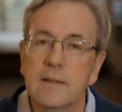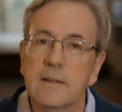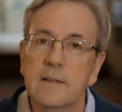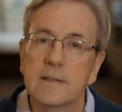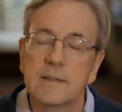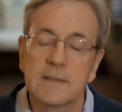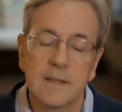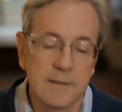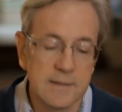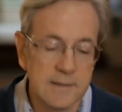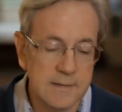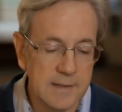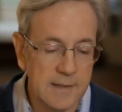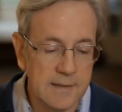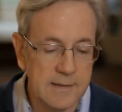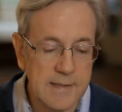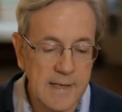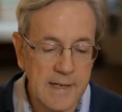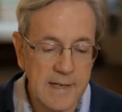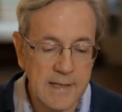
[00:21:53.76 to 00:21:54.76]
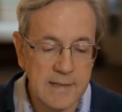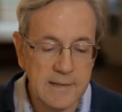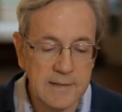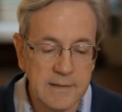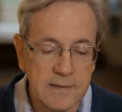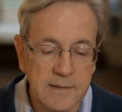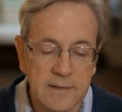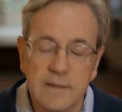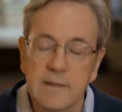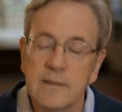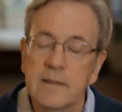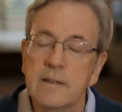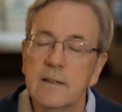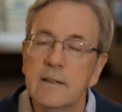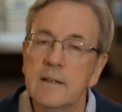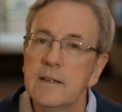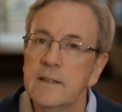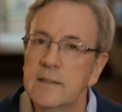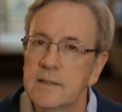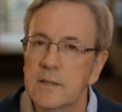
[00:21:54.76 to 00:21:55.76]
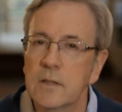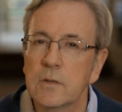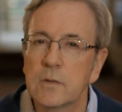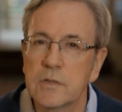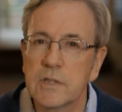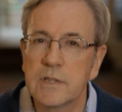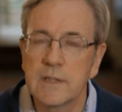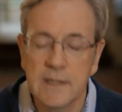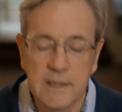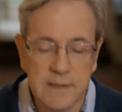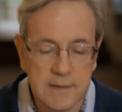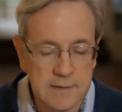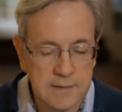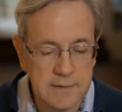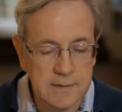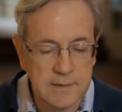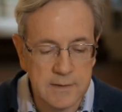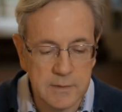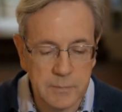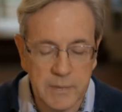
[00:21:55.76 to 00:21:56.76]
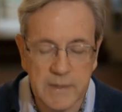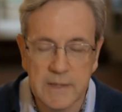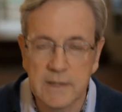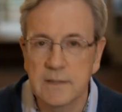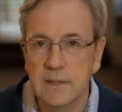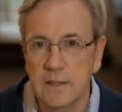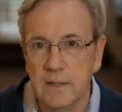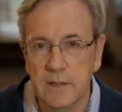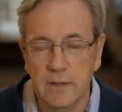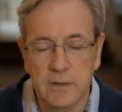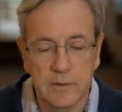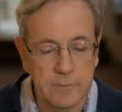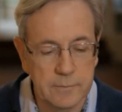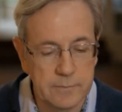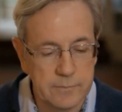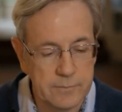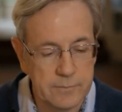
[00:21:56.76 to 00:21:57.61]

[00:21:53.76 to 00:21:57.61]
The son said, "Dad, this soldier needs to speak to you."